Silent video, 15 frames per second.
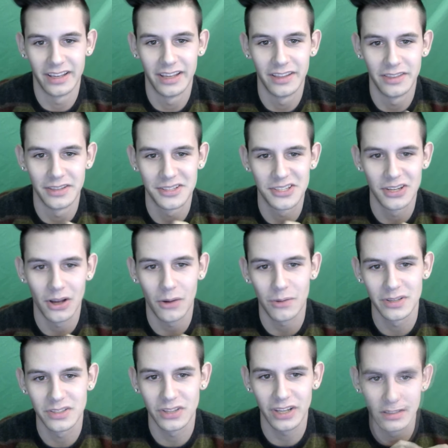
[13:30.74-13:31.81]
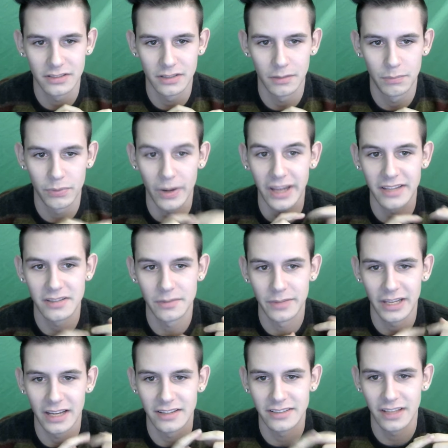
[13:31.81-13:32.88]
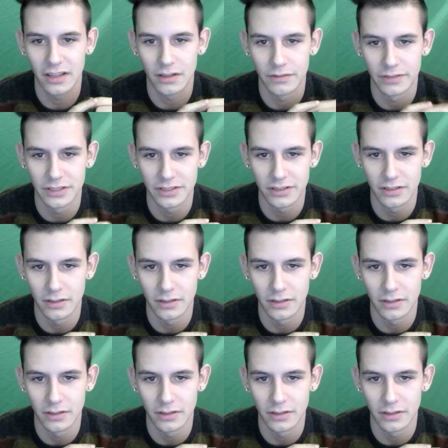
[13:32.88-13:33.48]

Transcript: the show was looking to break to me on television.